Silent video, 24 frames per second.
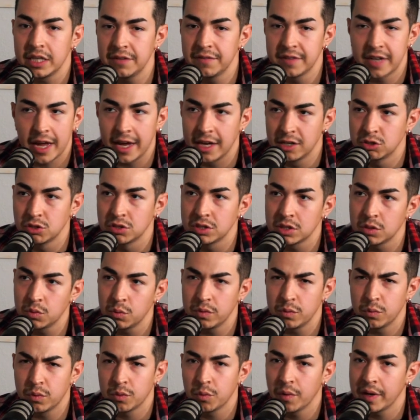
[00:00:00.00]
Even at Hendrickson, we,
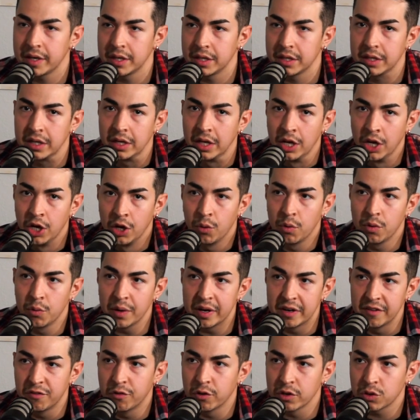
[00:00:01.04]
we ran a well, we
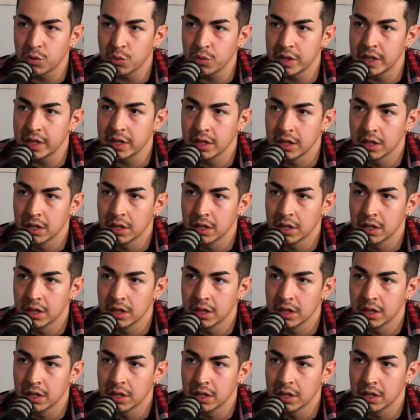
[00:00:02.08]
ran a four three.